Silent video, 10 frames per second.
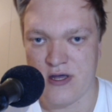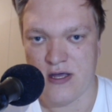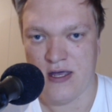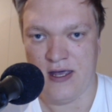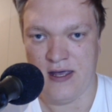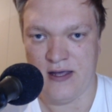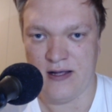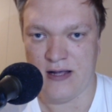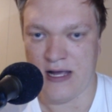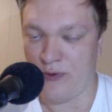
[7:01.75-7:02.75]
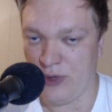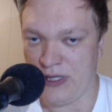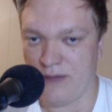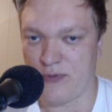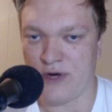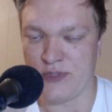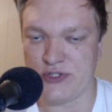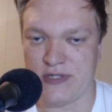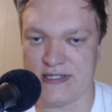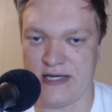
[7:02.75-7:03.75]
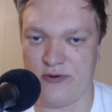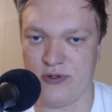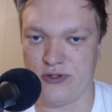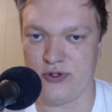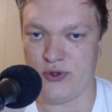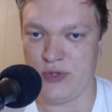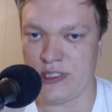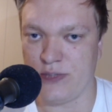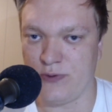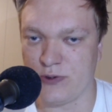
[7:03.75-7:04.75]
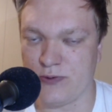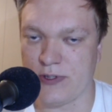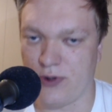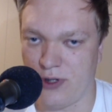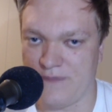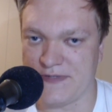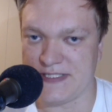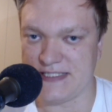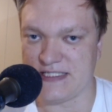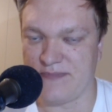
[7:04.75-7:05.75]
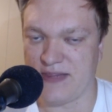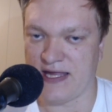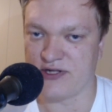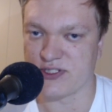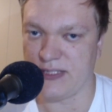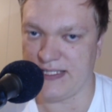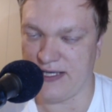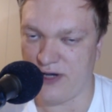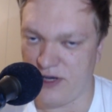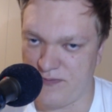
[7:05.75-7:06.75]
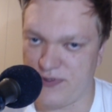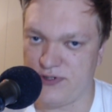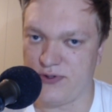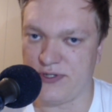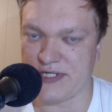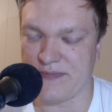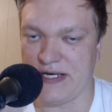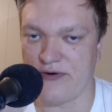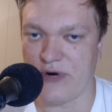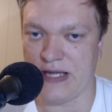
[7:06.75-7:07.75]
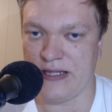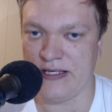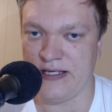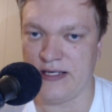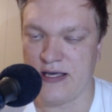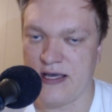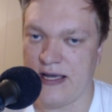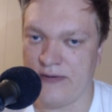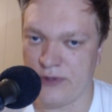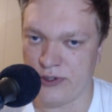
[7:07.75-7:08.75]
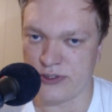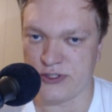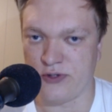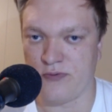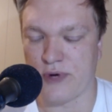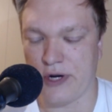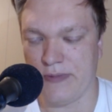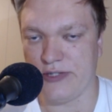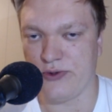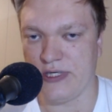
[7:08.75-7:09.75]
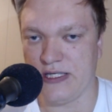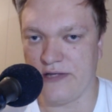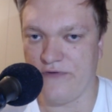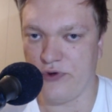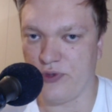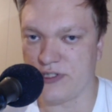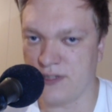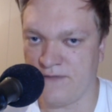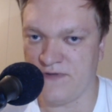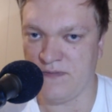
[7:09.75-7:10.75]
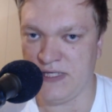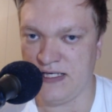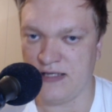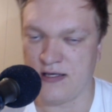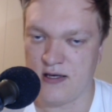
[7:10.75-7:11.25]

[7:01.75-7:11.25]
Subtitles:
I will promise you that I will do interviews with all of the 16 players leading up to the Trackmania Grand League. I will also probably do an interview with SoftDB